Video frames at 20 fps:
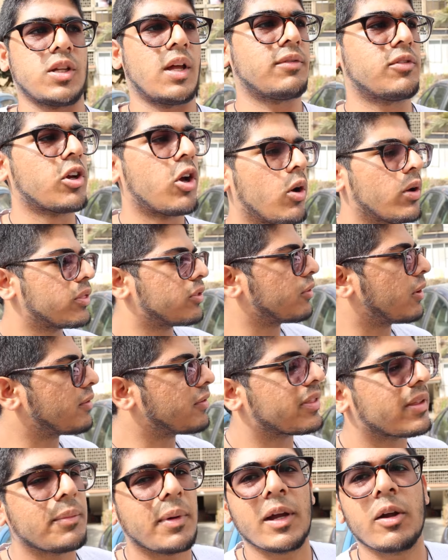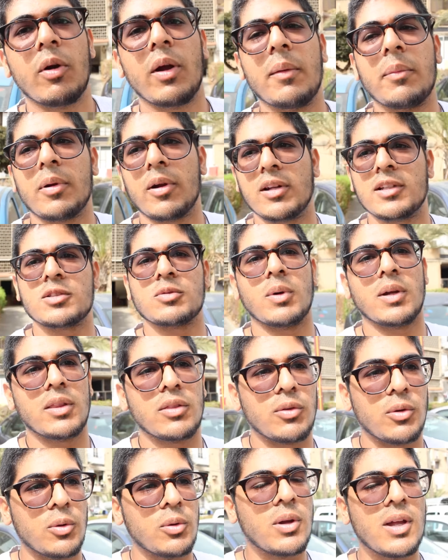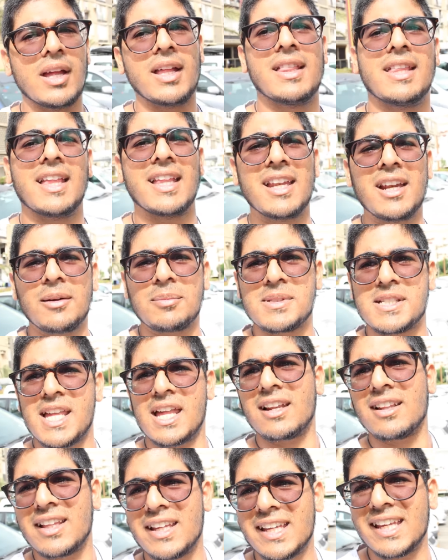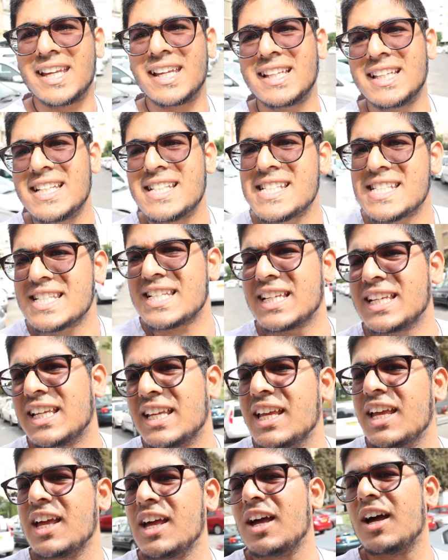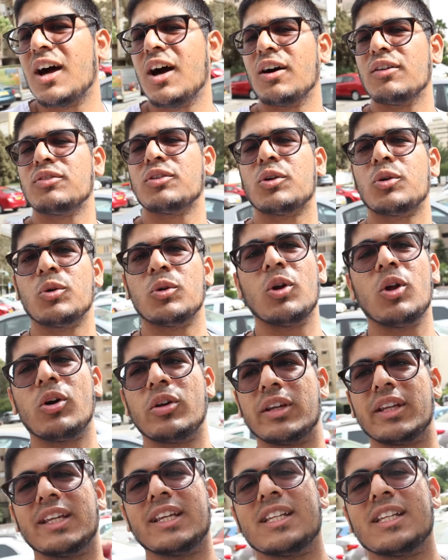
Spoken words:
So after going through everything my grandparents went through, they ended up settling in this city of Holon